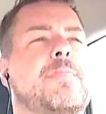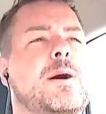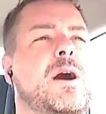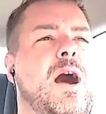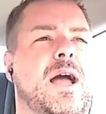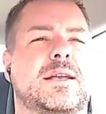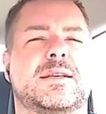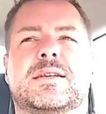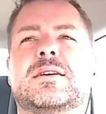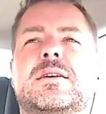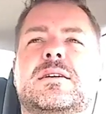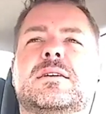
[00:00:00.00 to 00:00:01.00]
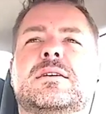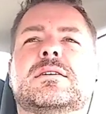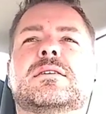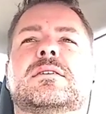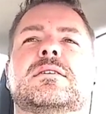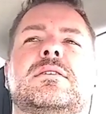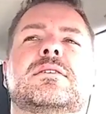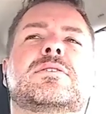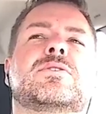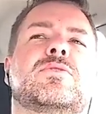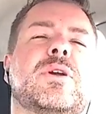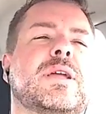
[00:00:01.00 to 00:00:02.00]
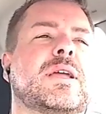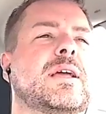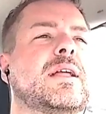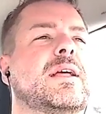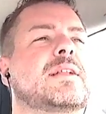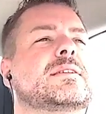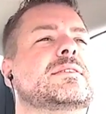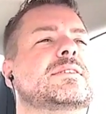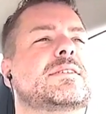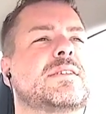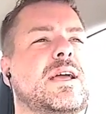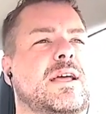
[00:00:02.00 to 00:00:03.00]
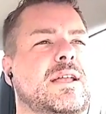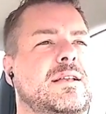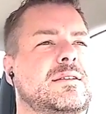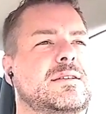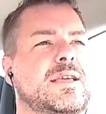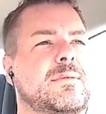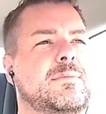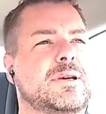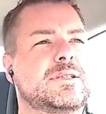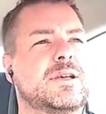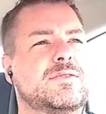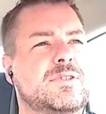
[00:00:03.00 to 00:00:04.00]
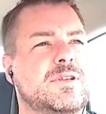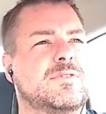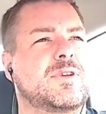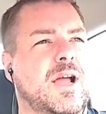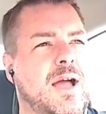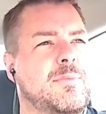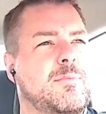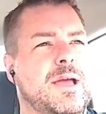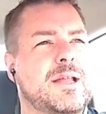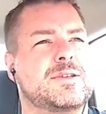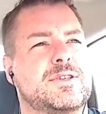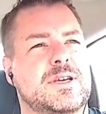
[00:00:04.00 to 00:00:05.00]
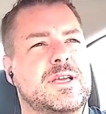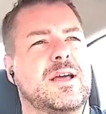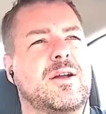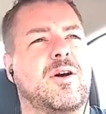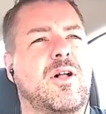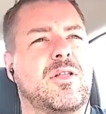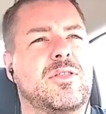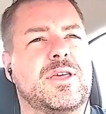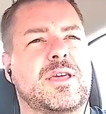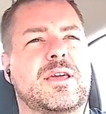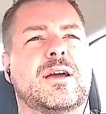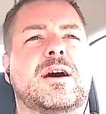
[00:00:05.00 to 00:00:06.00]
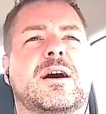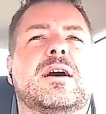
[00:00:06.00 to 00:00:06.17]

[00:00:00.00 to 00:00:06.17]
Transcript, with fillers: not drink it and instead get myself stuff. Like I managed to get all the